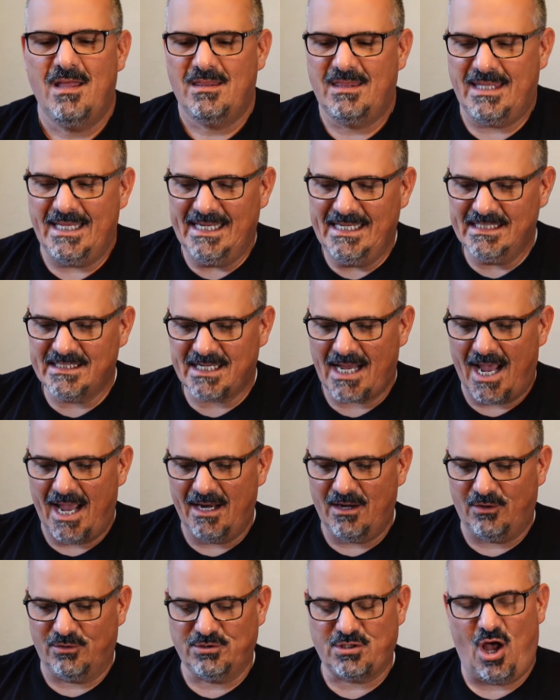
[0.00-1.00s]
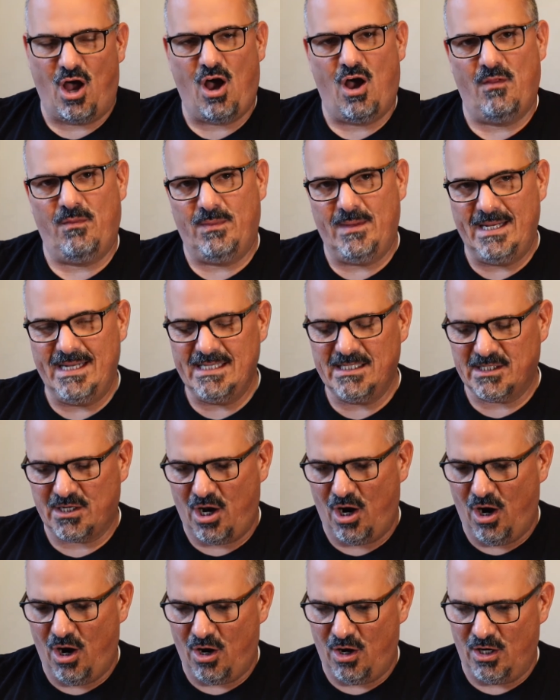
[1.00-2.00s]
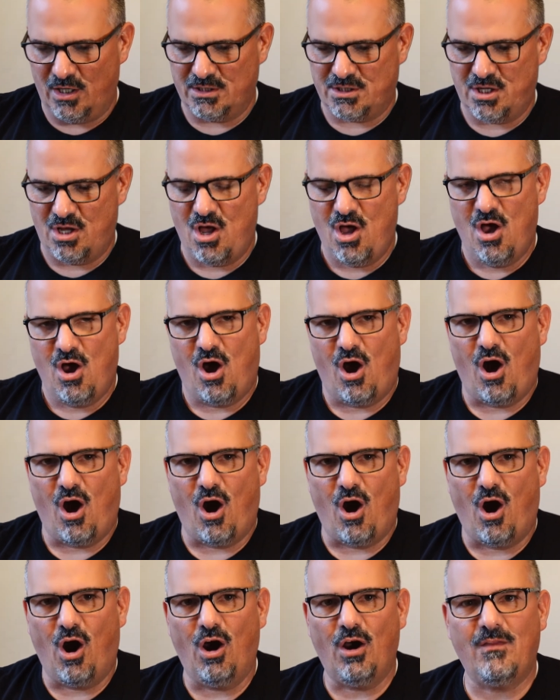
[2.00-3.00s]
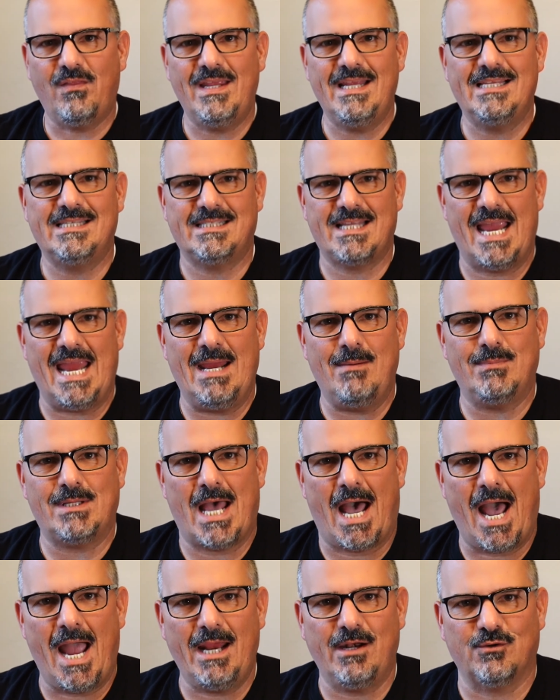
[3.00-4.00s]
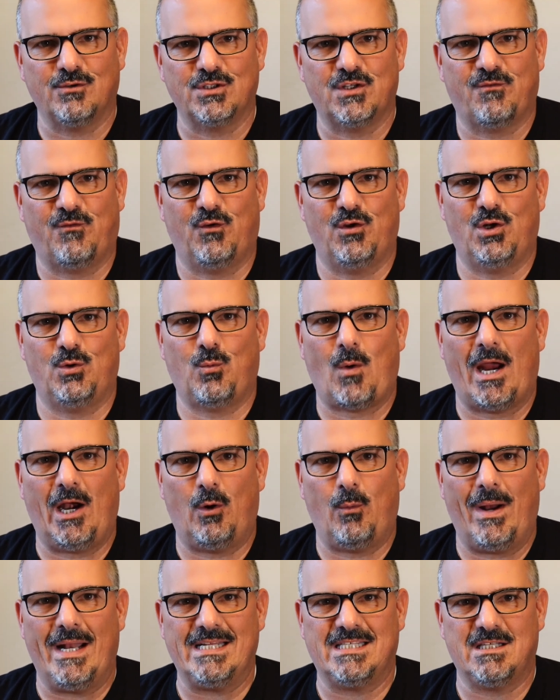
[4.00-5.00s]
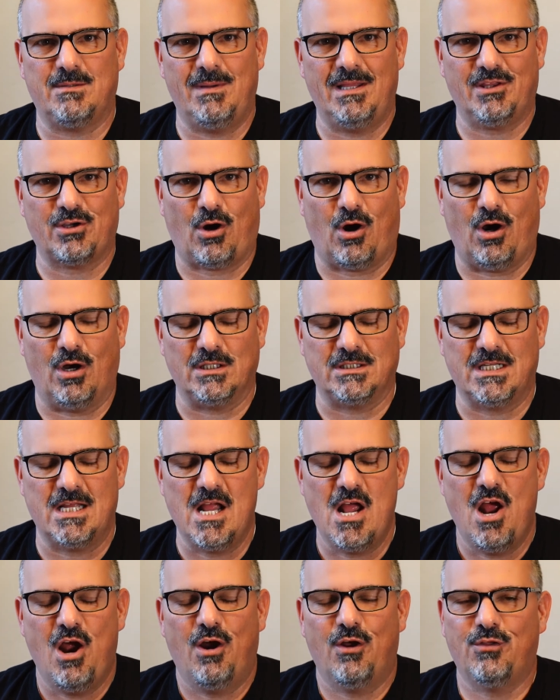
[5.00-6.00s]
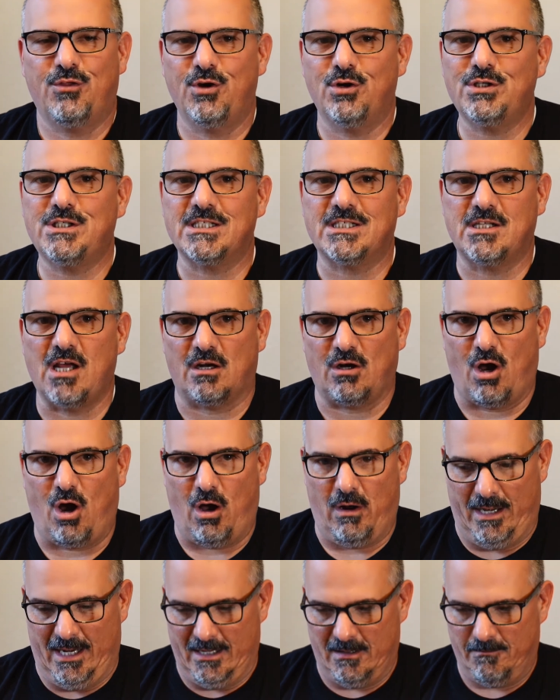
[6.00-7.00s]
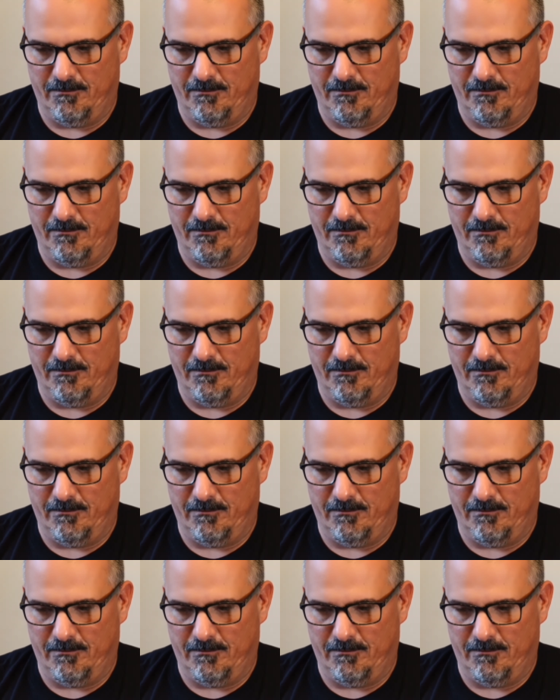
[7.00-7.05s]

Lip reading: These titles on these cards are the same titles for the Rider-Waite Smith cards. They're just not on it.